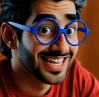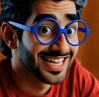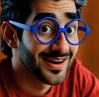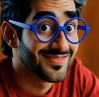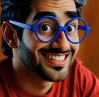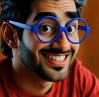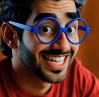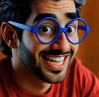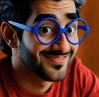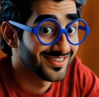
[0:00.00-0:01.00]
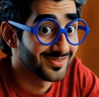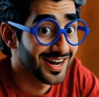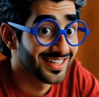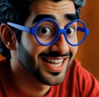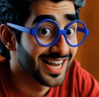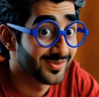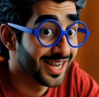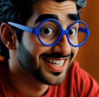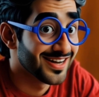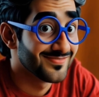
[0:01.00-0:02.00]
Namaste everyone and
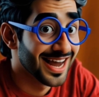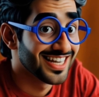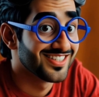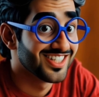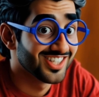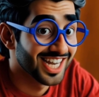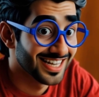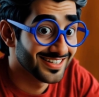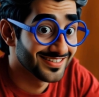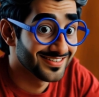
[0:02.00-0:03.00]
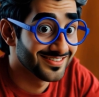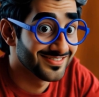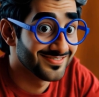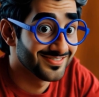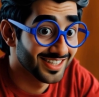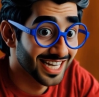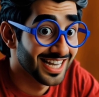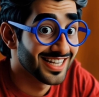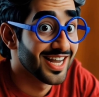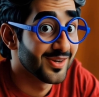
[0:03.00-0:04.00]
welcome back to the channel.
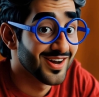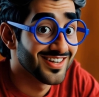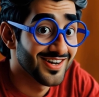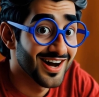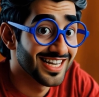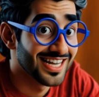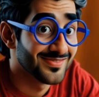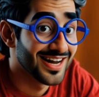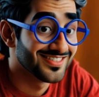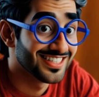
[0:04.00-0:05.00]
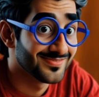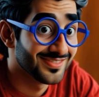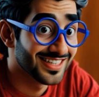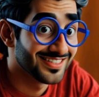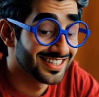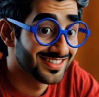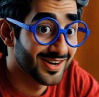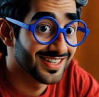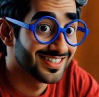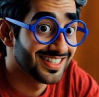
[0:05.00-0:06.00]
Today we're talking about something that's
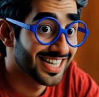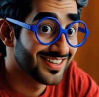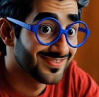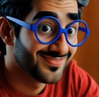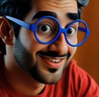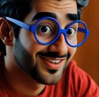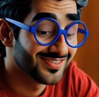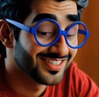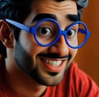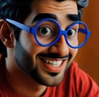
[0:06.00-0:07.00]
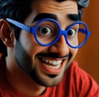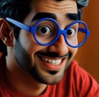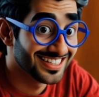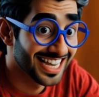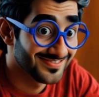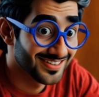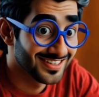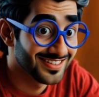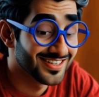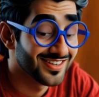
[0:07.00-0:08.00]
going to take your photos to the next
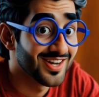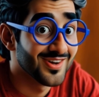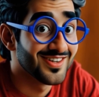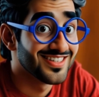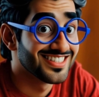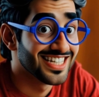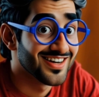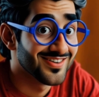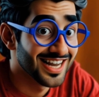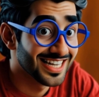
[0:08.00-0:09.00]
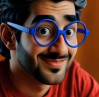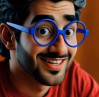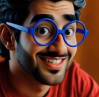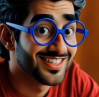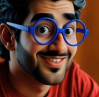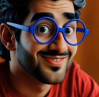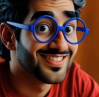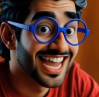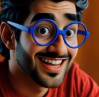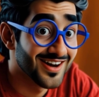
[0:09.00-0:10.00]
level. Google's incredible new
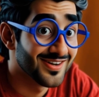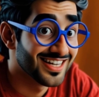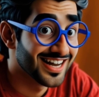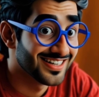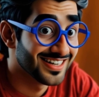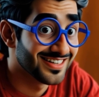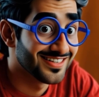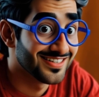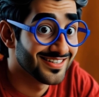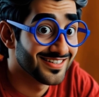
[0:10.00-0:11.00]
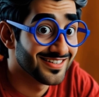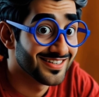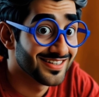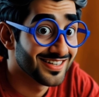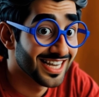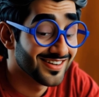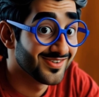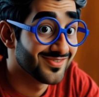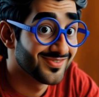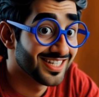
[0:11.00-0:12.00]
Nano Banana. If
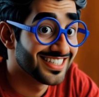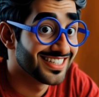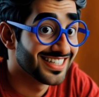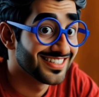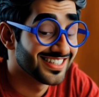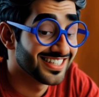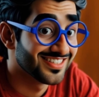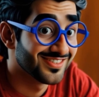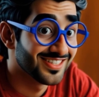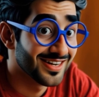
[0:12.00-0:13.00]
you've recently seen Sundar